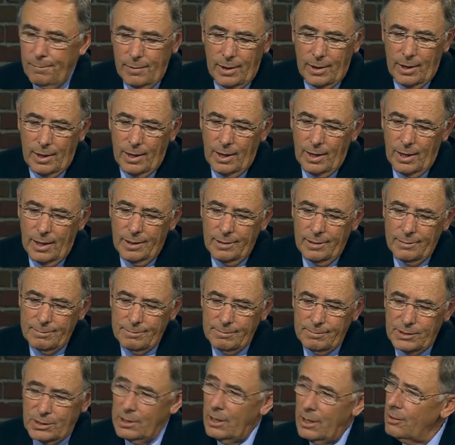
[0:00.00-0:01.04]

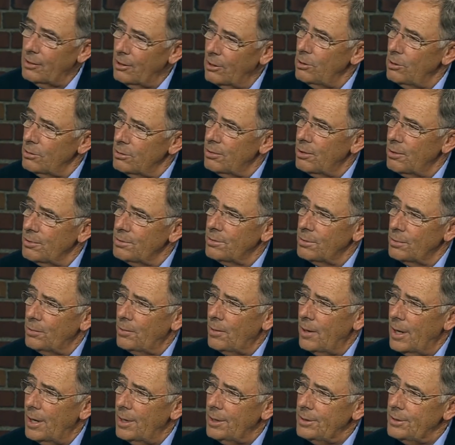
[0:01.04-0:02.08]
Mm-hmm. He's on the Luke Rosa
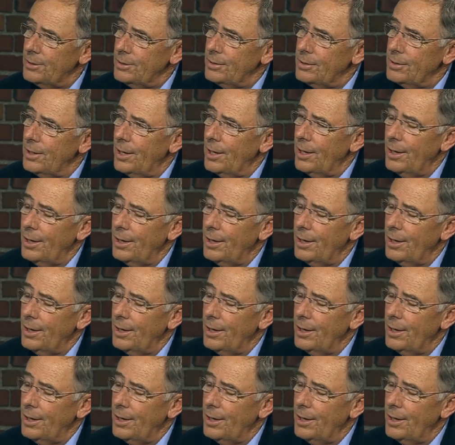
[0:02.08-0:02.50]
watch.